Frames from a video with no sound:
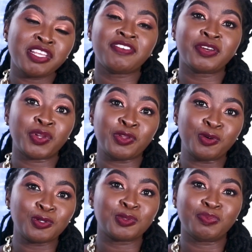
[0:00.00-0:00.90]
Even when you
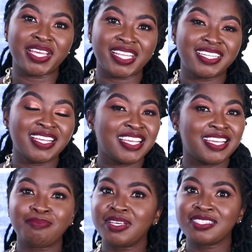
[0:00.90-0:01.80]
go to bed,
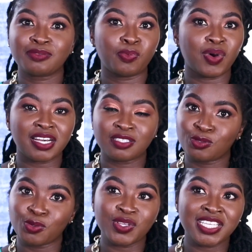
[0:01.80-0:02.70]
it makes work
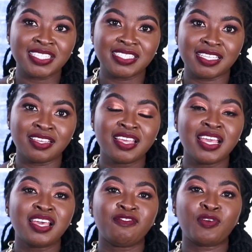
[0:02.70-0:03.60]
so easy
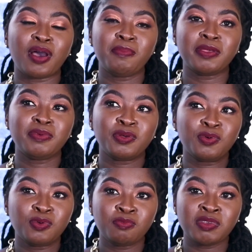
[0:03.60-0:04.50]
for a baby
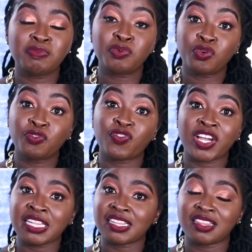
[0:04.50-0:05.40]
who maybe would
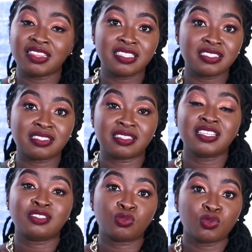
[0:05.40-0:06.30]
find that this
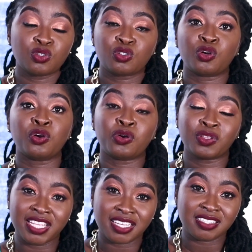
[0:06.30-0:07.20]
is so strong
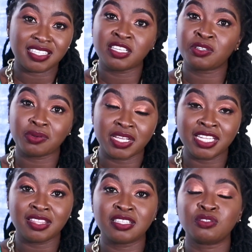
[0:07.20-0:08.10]
on their skin or anything.